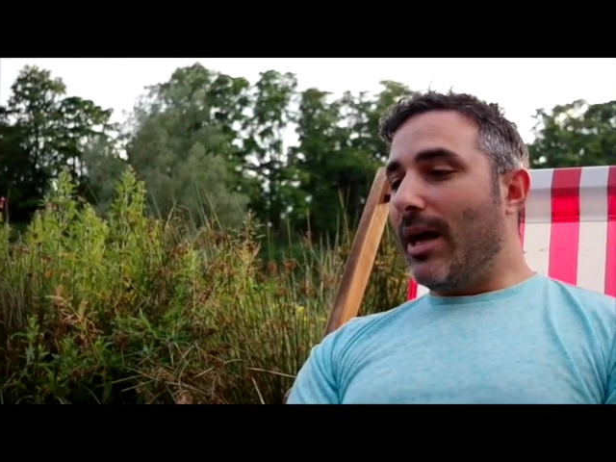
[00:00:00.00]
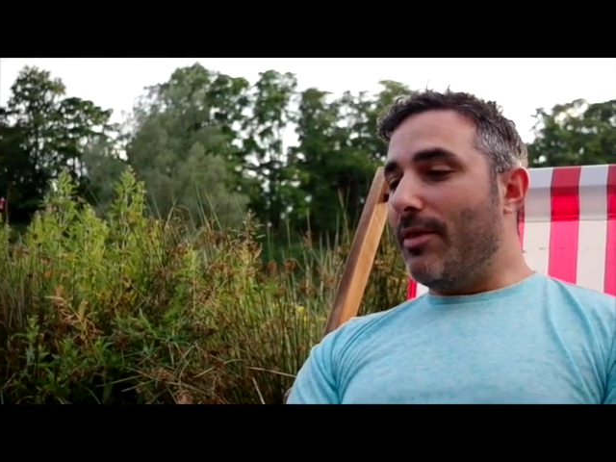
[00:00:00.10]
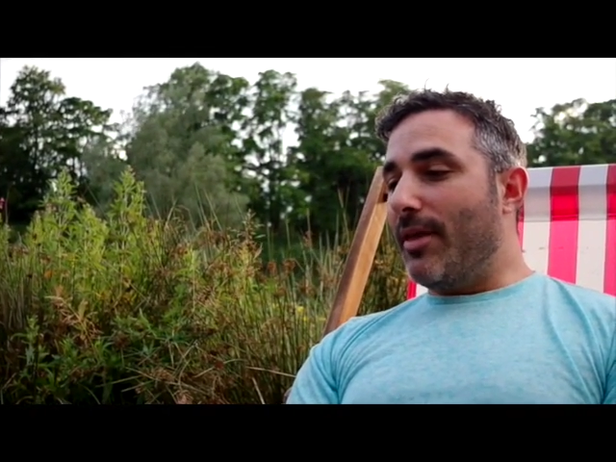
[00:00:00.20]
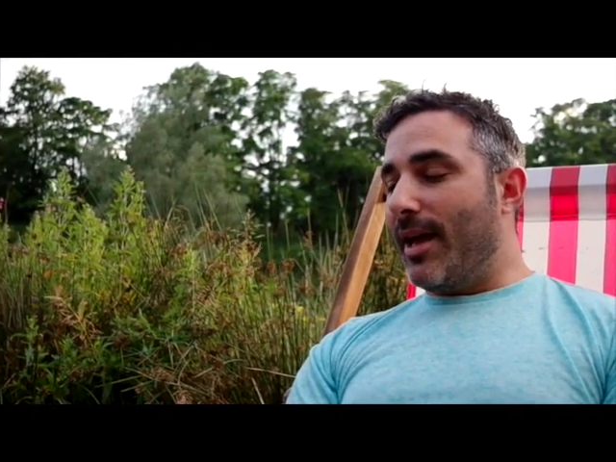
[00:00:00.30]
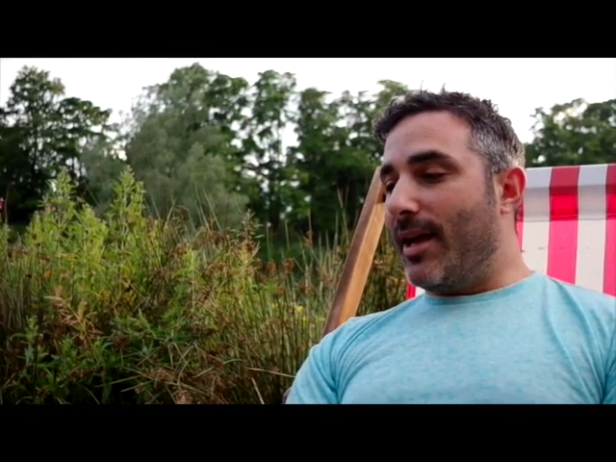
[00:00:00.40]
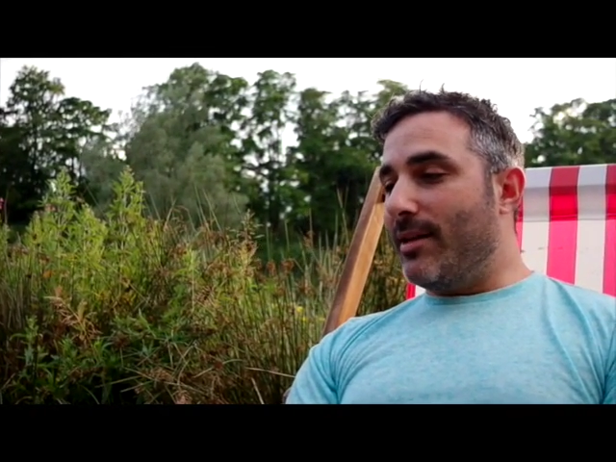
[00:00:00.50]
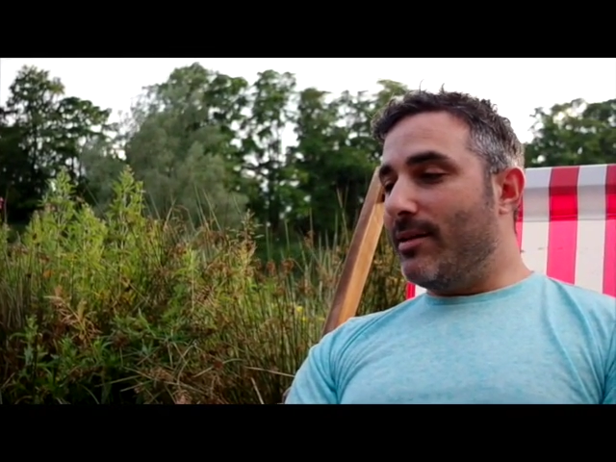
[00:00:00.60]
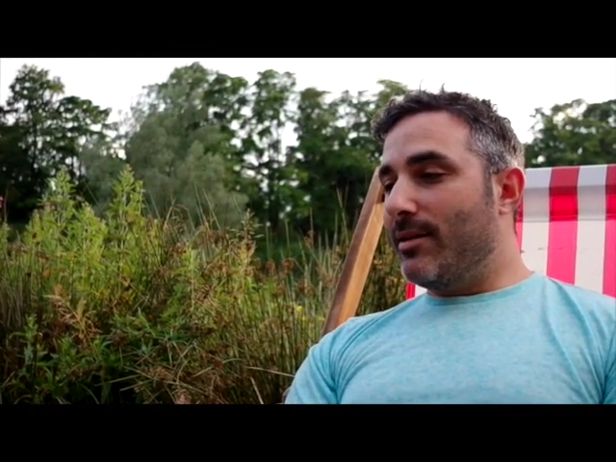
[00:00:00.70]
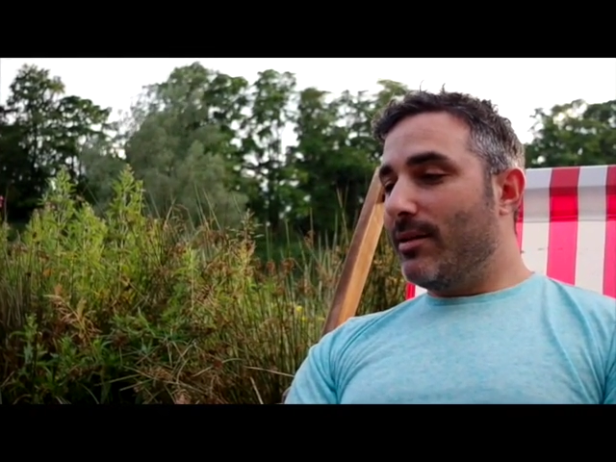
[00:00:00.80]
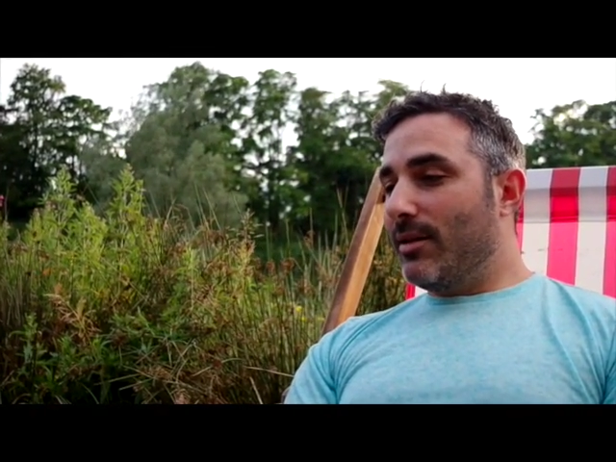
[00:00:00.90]
And
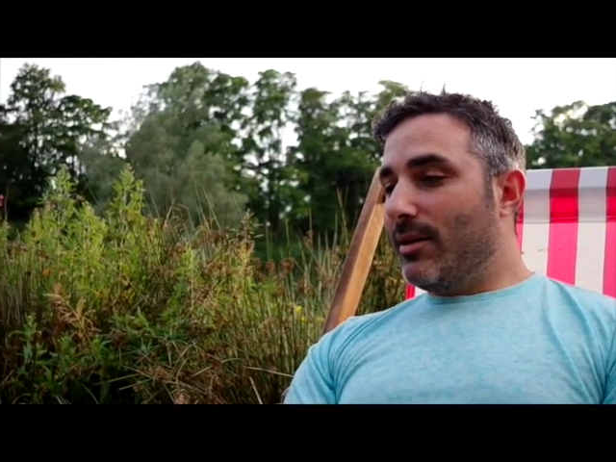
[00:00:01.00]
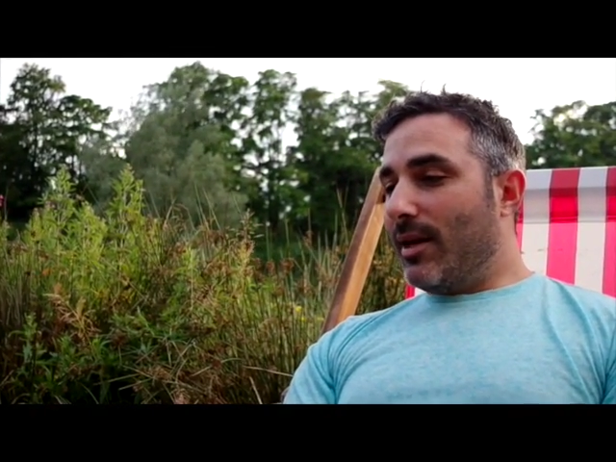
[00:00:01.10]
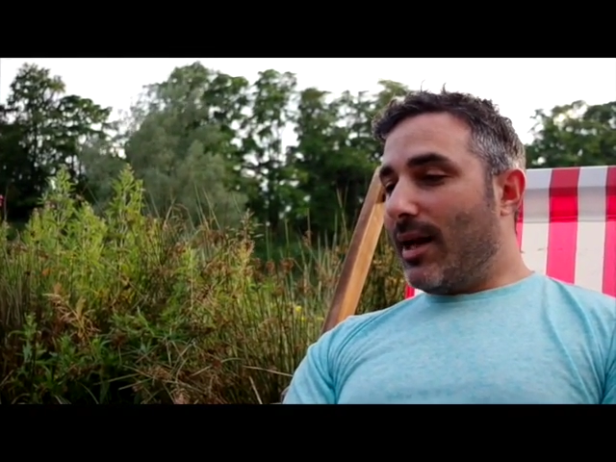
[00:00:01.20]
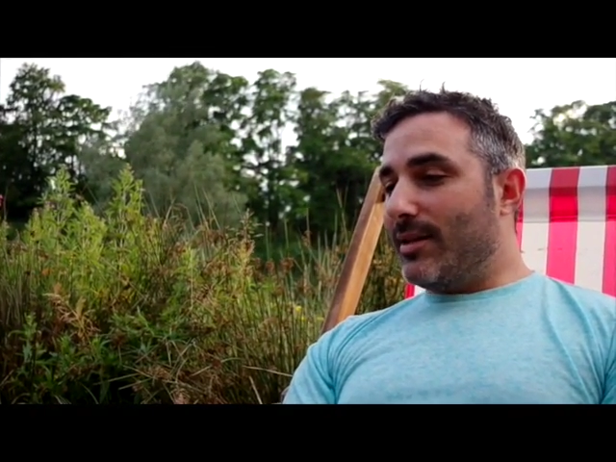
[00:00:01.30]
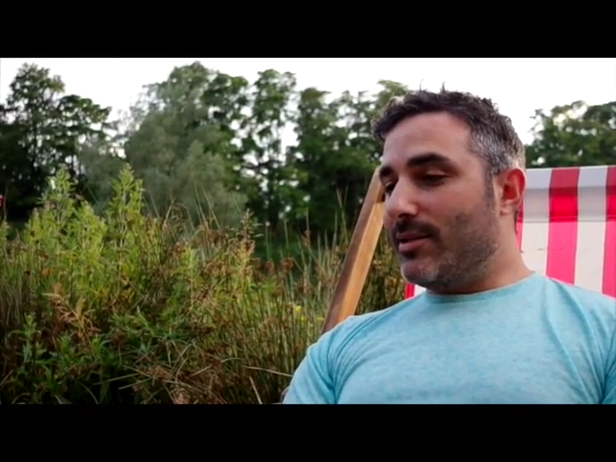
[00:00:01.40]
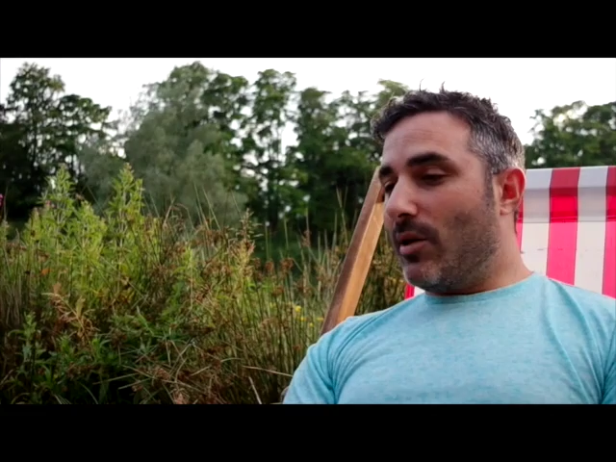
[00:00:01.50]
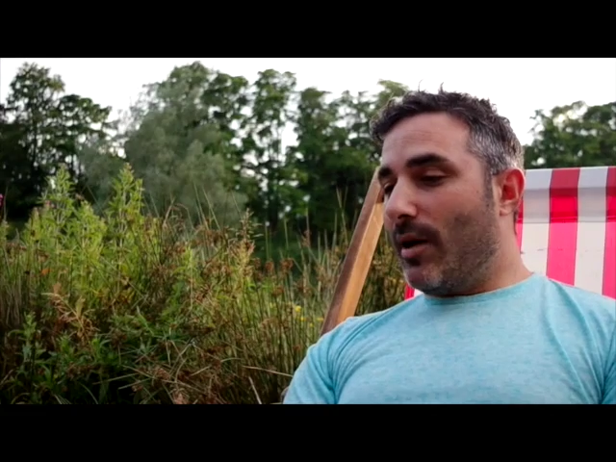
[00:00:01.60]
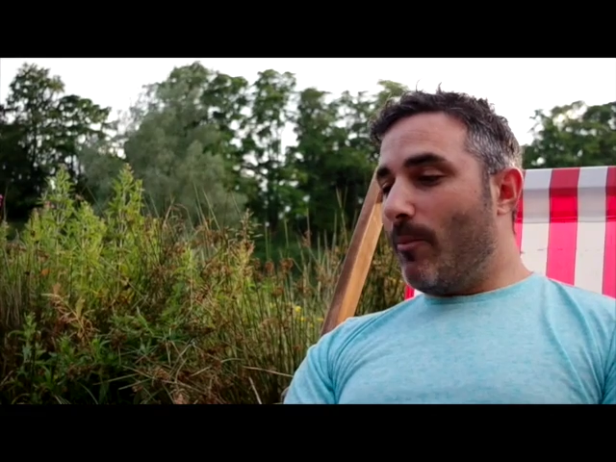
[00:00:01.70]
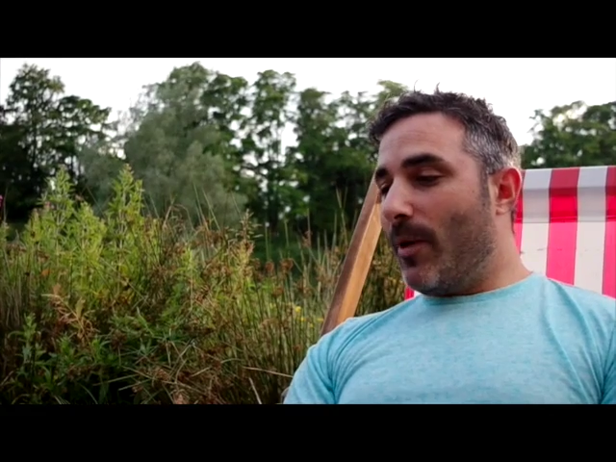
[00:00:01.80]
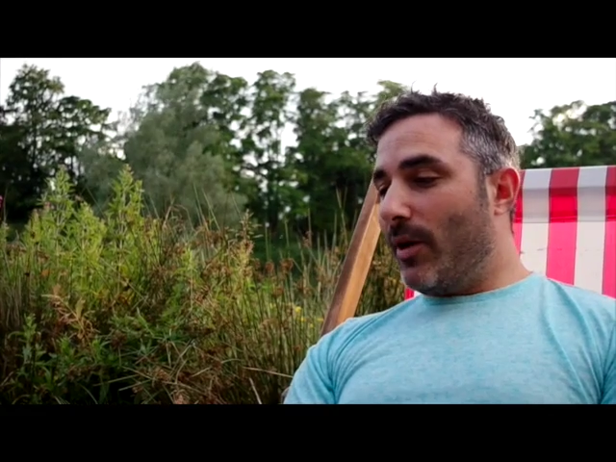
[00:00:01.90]
then as
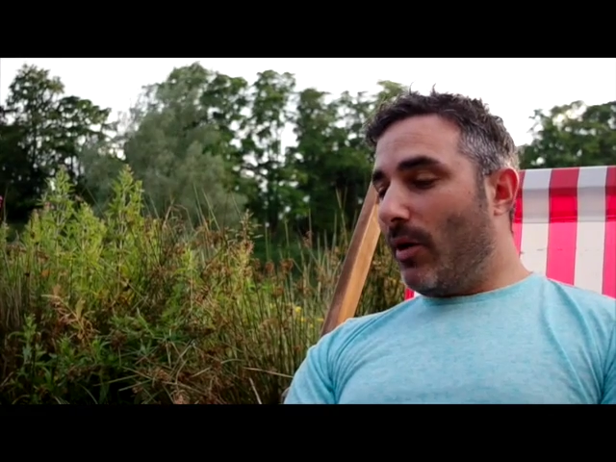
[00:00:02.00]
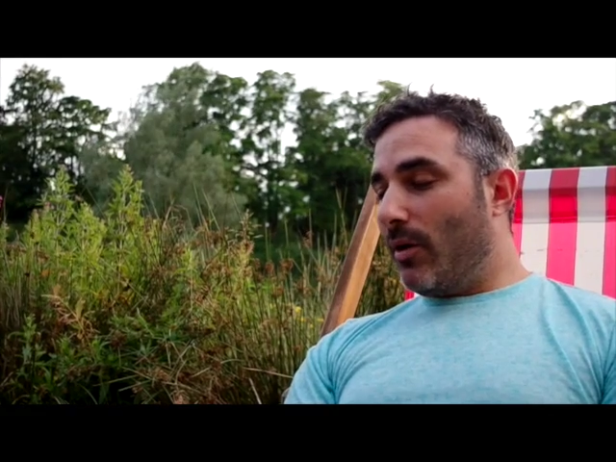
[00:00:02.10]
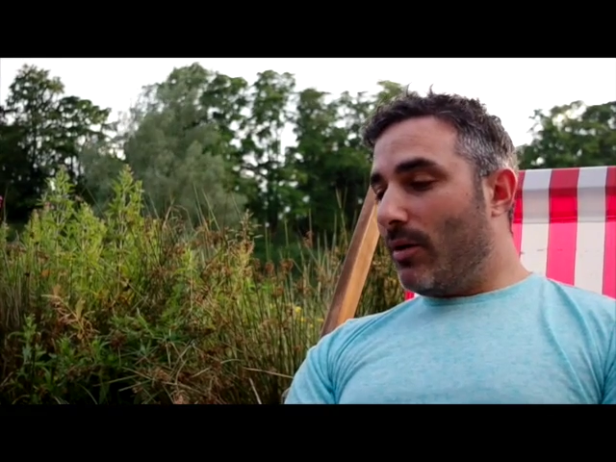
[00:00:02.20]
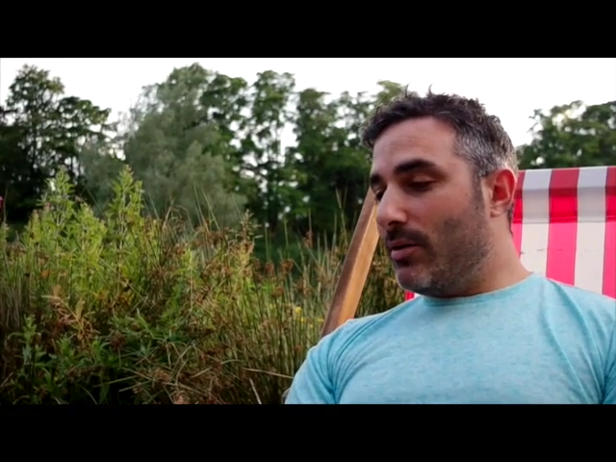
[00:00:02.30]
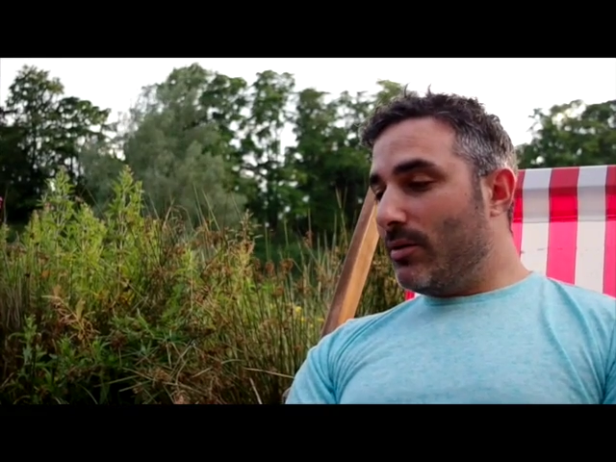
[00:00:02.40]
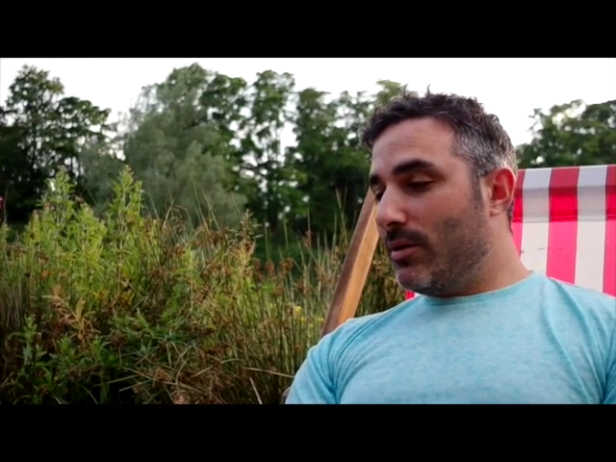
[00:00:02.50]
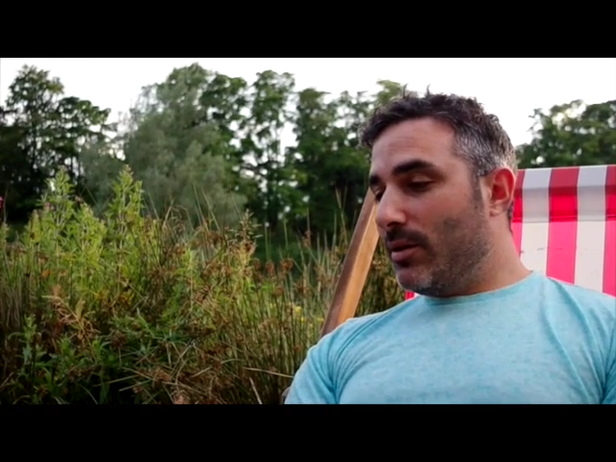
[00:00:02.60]
time went on,